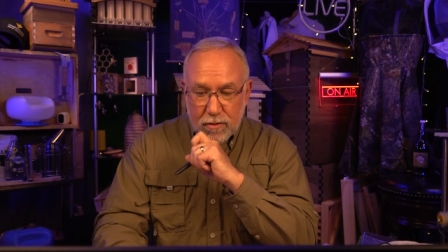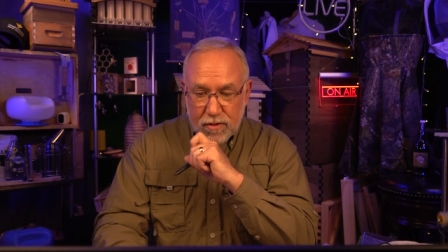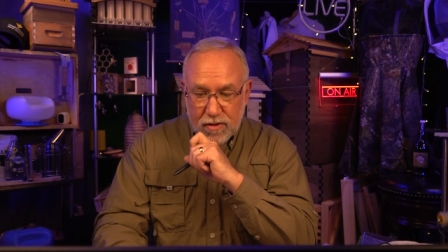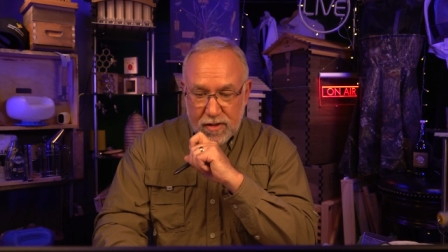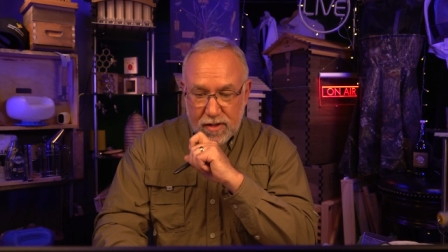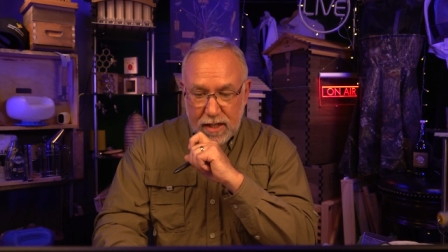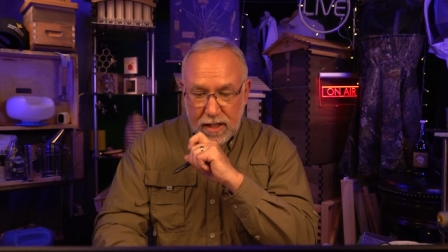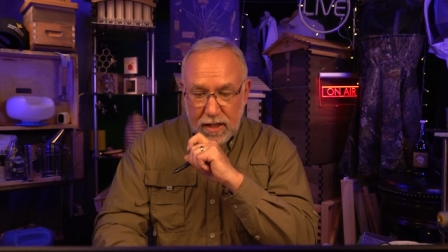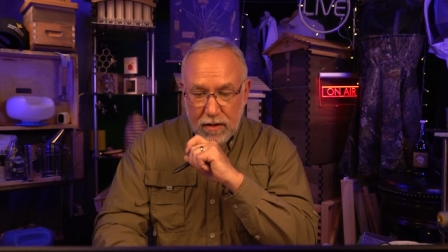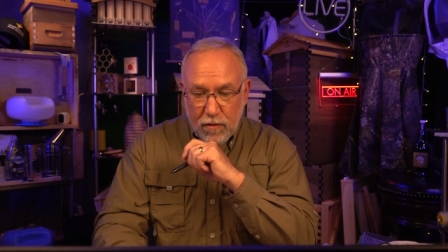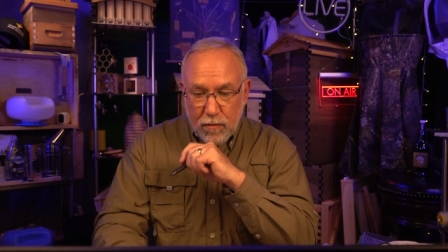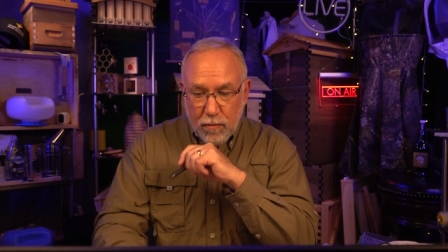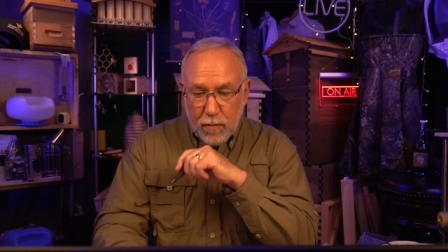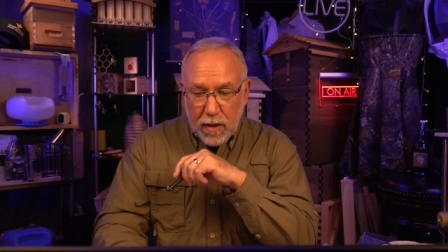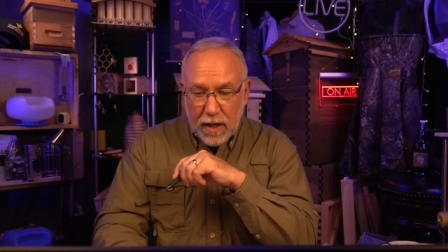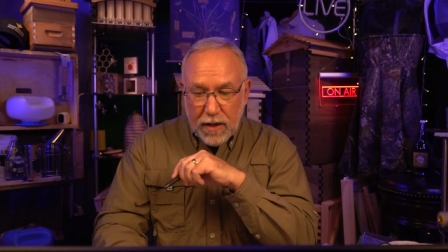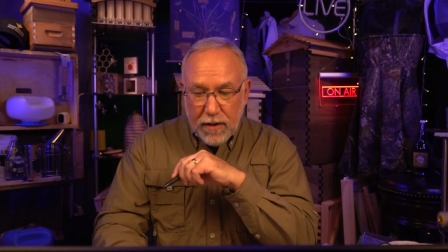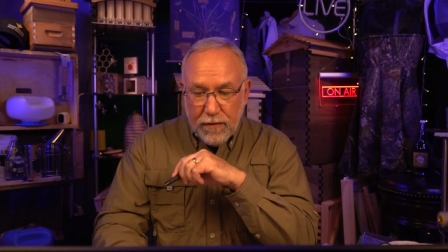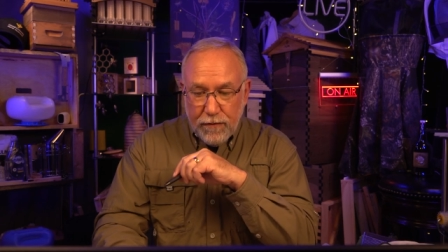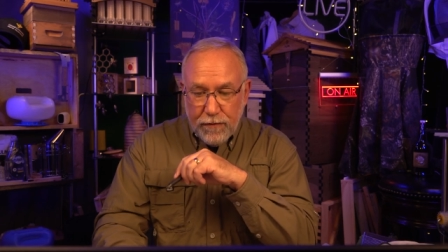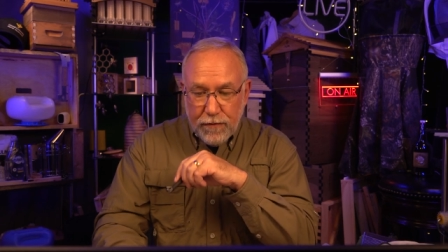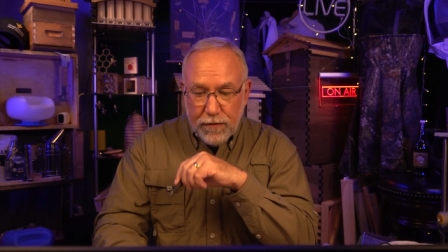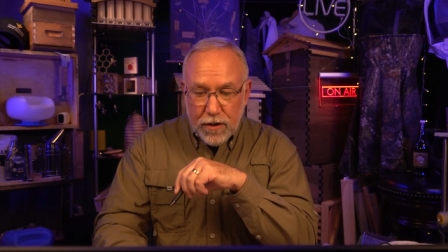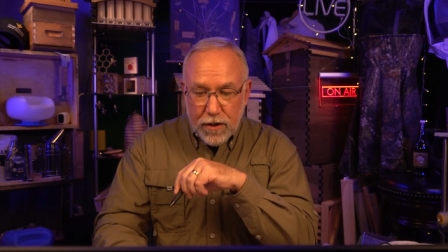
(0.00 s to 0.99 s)
receive my
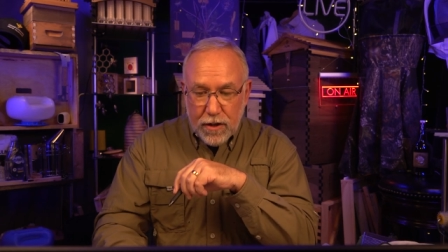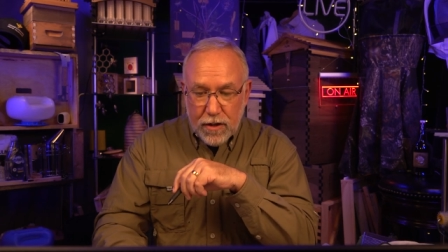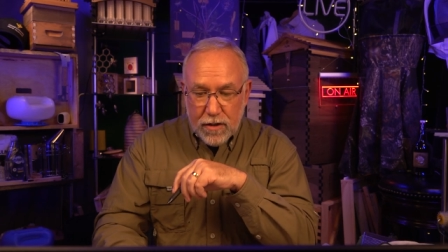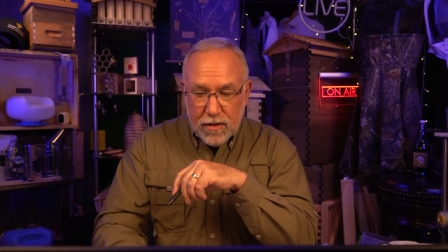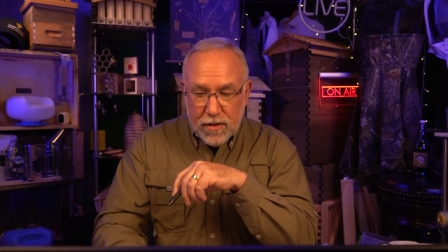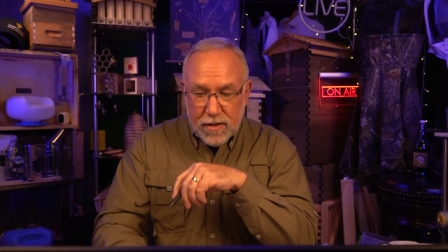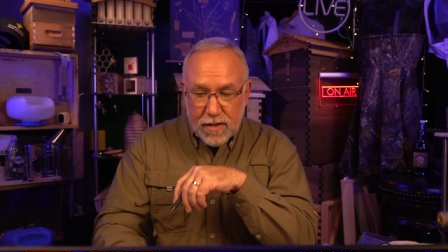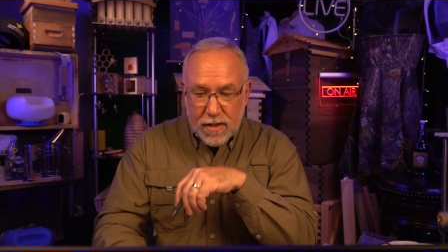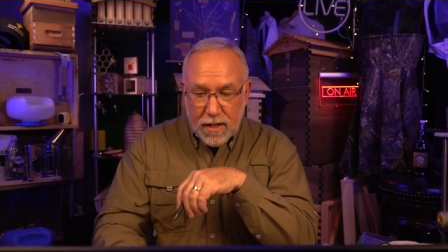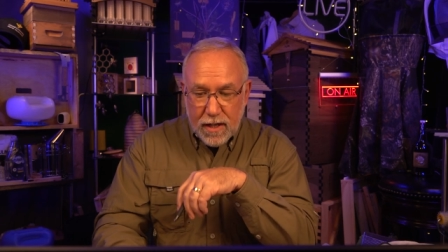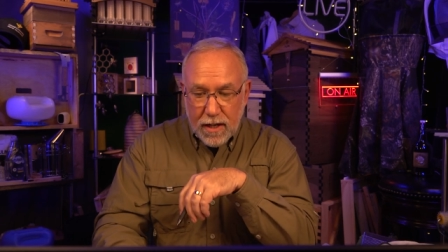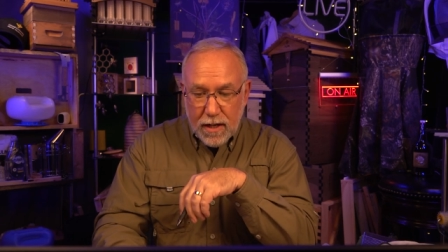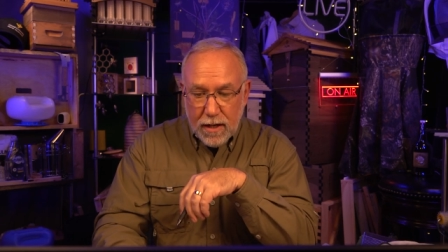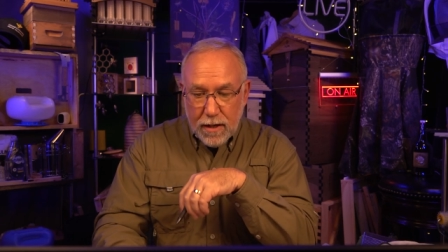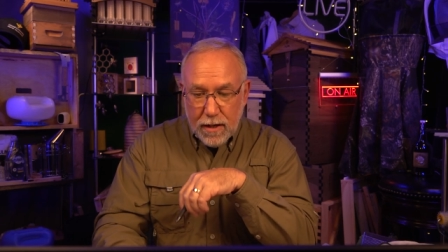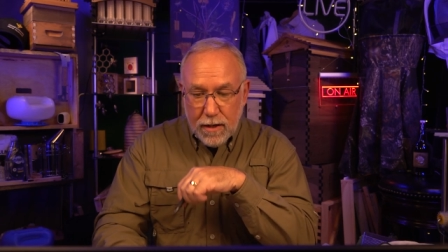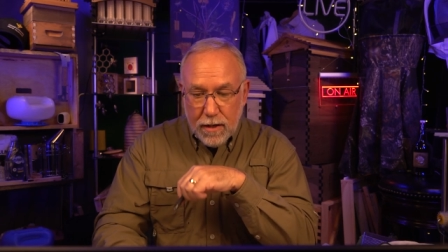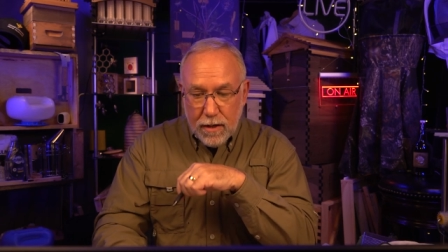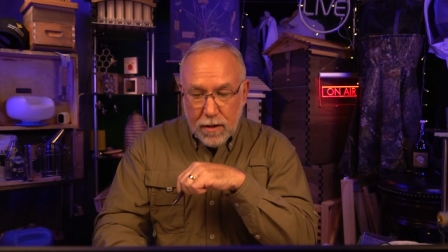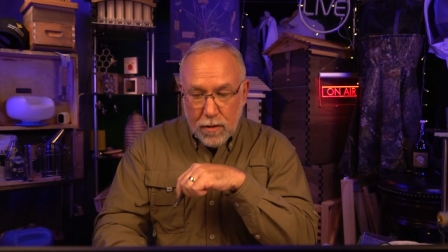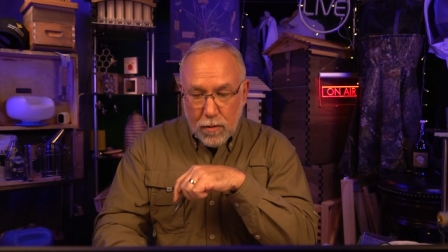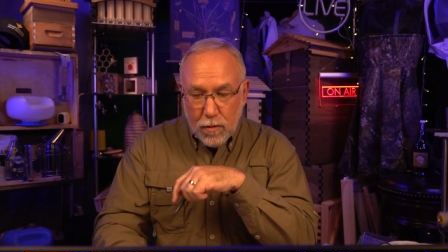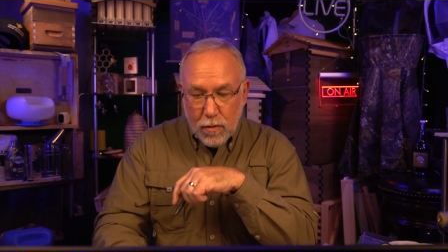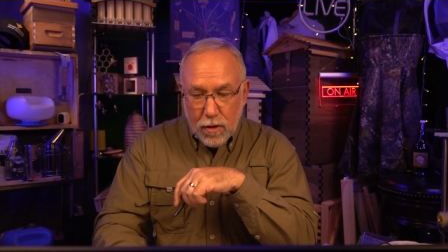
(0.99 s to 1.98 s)
first
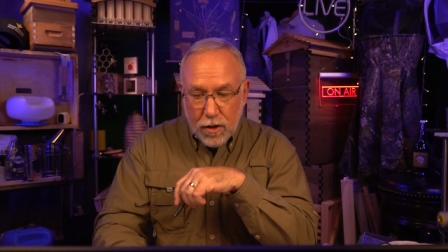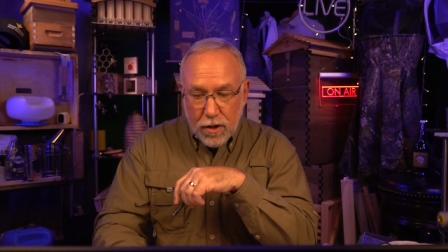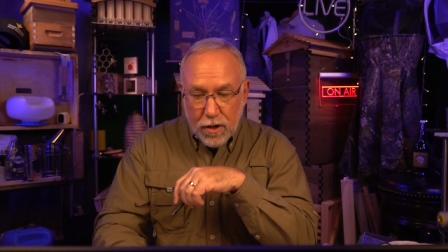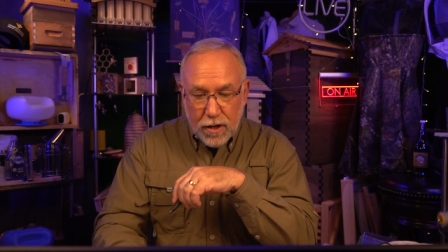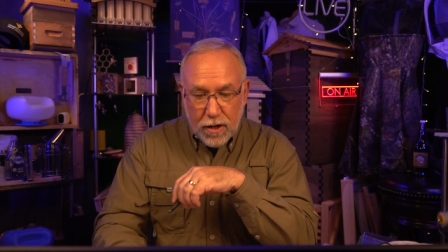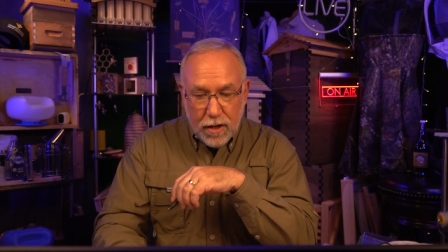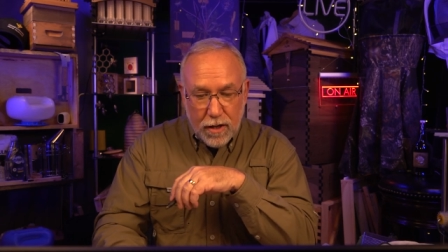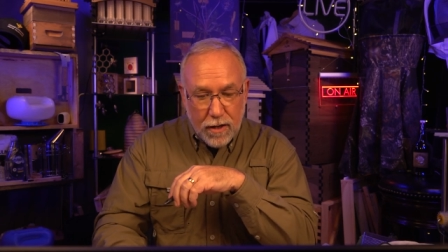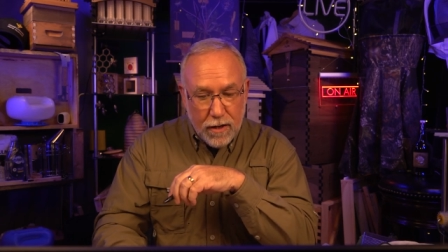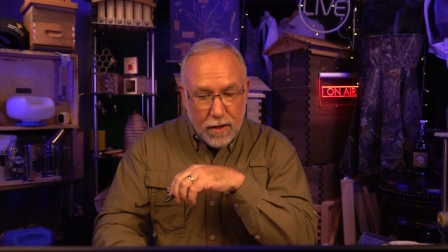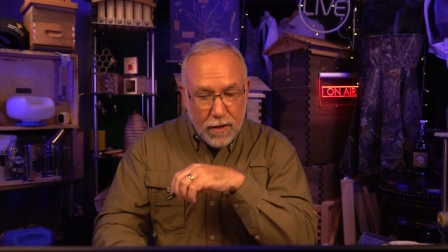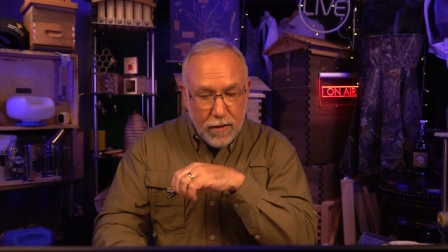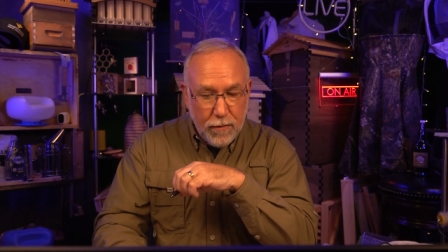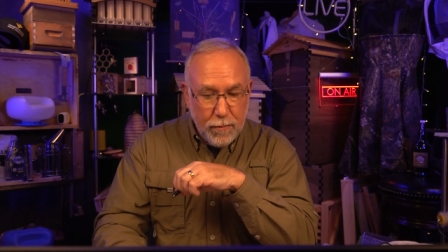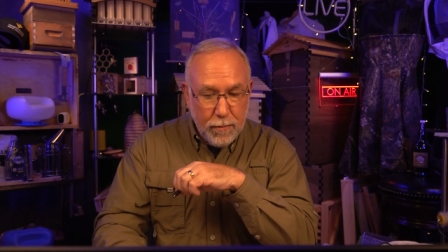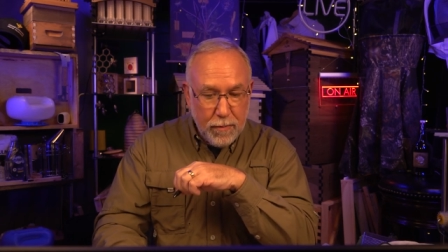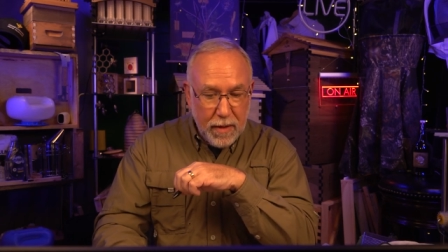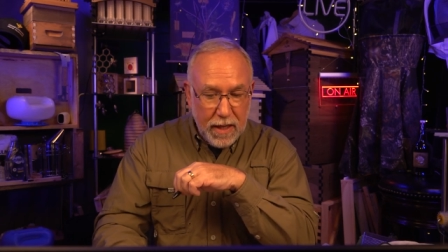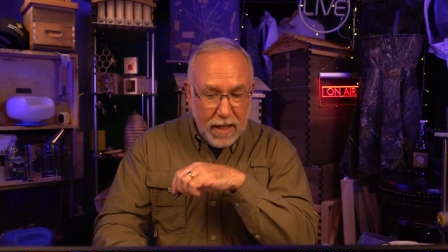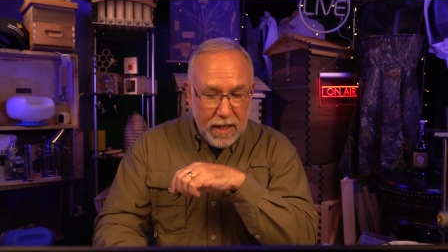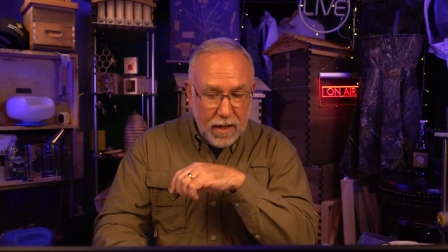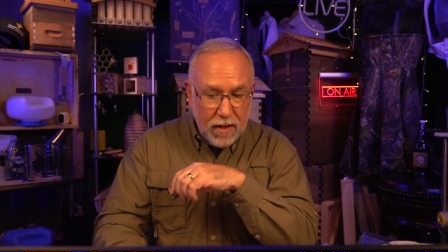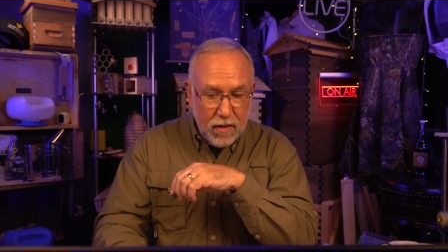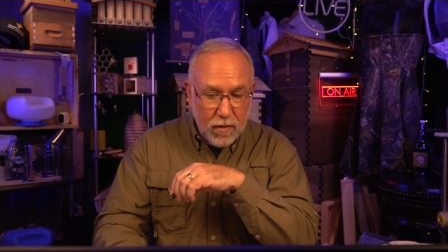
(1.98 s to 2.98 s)
order of
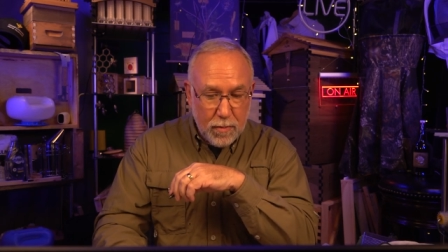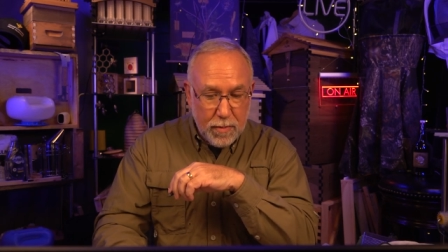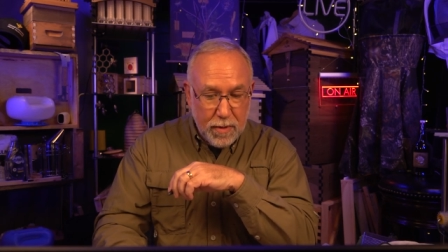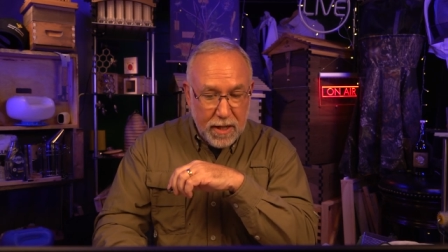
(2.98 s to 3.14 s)
bees.